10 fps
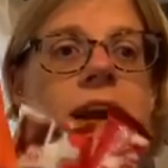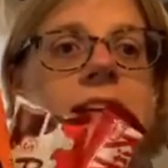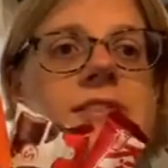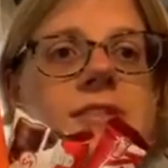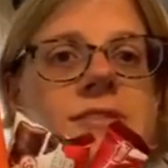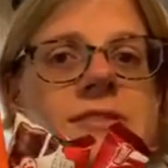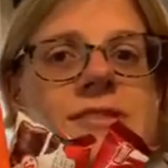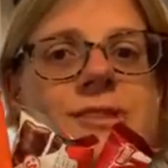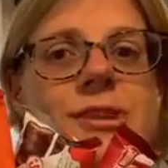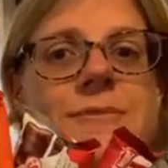Hey Jules,
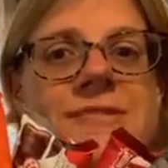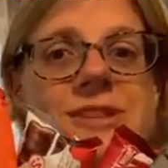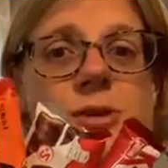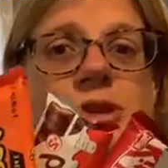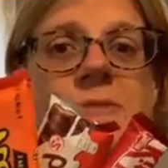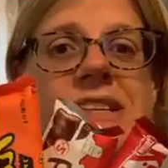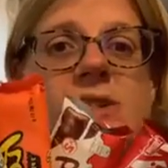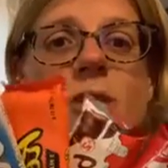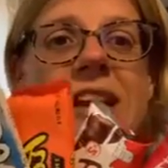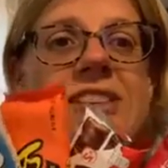you just
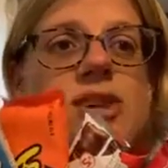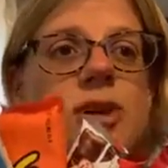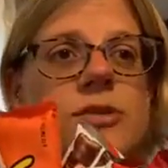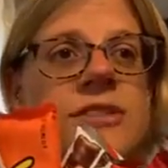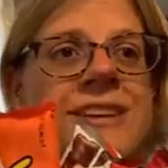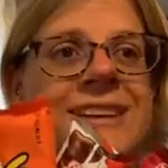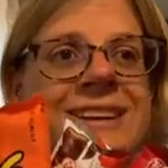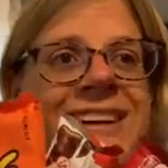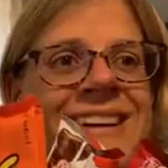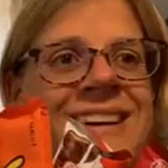missed all this, Jules.
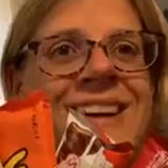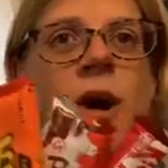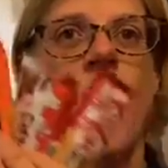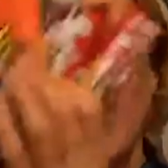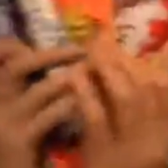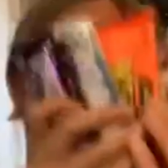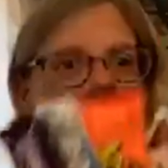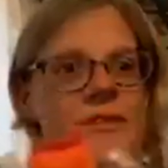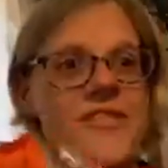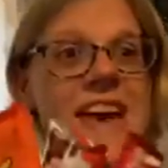
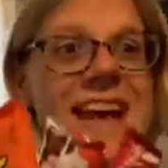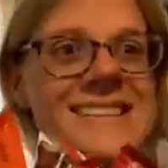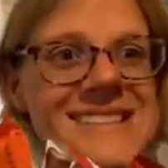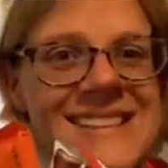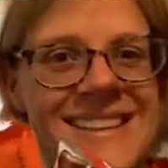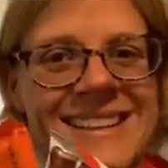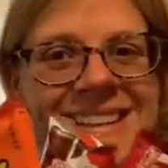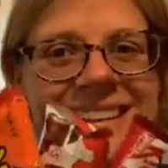All of this.